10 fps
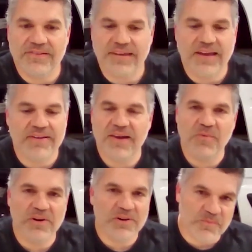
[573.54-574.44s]
yeah,
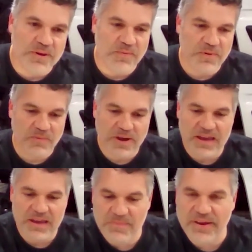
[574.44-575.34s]
we're
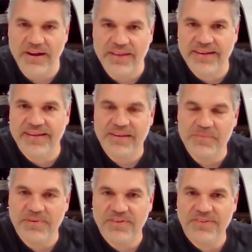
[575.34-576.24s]
way beyond that
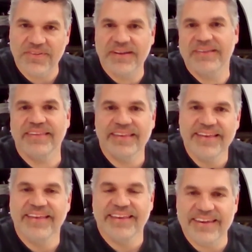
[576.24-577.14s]
number. So that
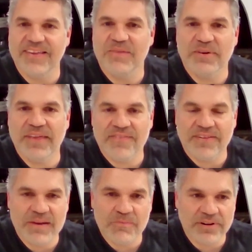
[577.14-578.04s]
I'm going to have a
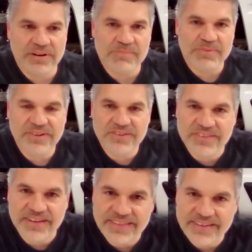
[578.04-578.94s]
lot more
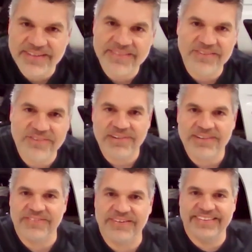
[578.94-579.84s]
competition, I think, at these truck
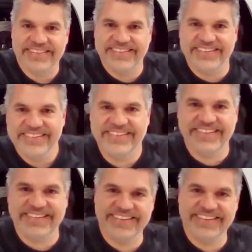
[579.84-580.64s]
events.